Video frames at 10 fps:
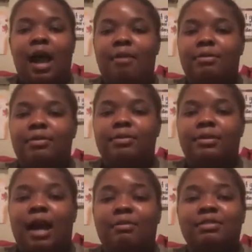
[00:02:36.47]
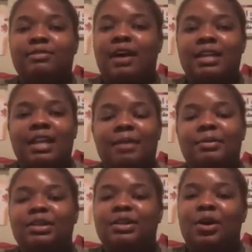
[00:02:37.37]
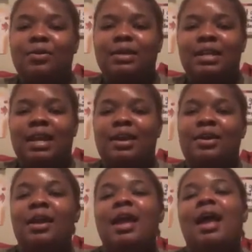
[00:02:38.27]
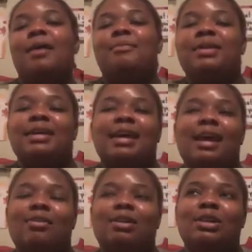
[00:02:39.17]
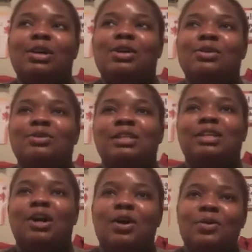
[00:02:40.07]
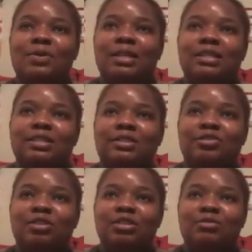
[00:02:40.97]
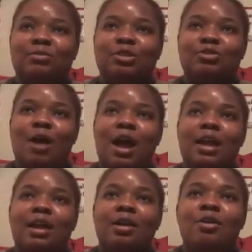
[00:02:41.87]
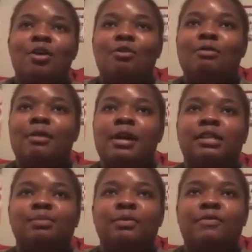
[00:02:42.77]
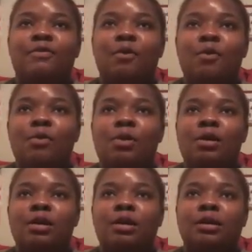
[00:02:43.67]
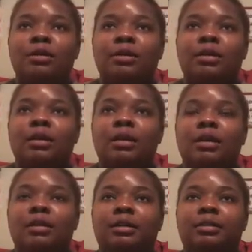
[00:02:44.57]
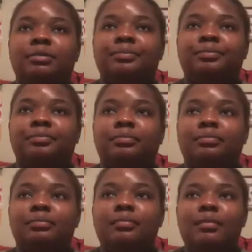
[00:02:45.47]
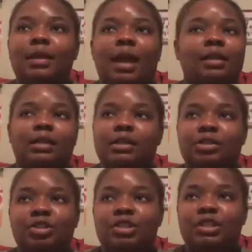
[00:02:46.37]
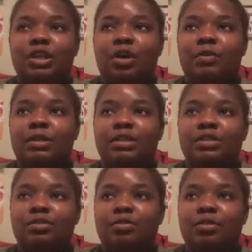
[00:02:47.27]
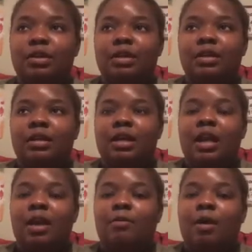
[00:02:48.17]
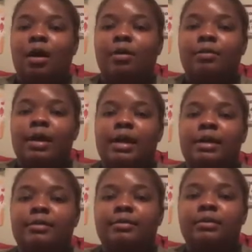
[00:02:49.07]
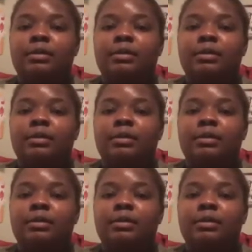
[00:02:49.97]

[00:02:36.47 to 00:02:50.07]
I was finally able to go in there and pick out clothes and go into the dressing room and try it. Whereas before, I literally just go in the store and walk around